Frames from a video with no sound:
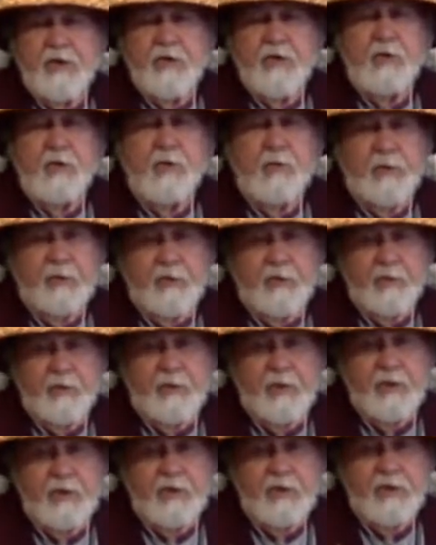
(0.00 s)
during the winter
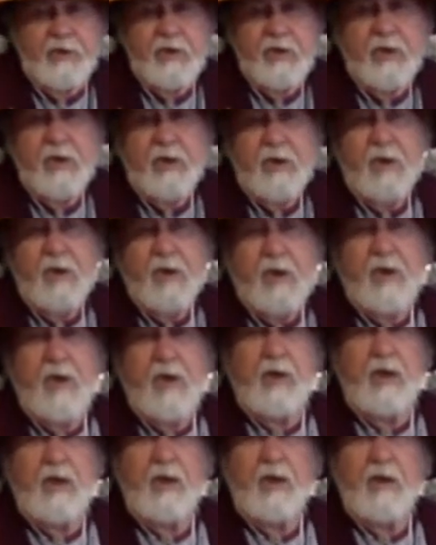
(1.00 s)
months.
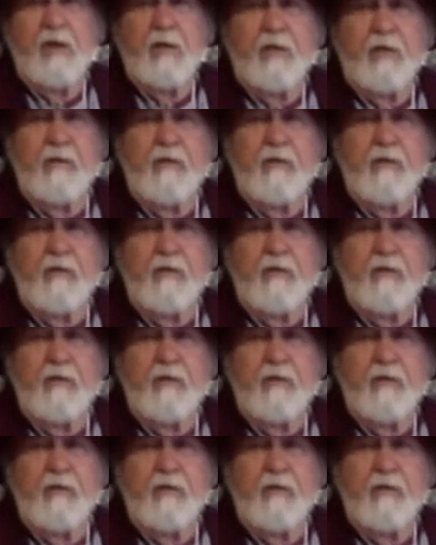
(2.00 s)
And our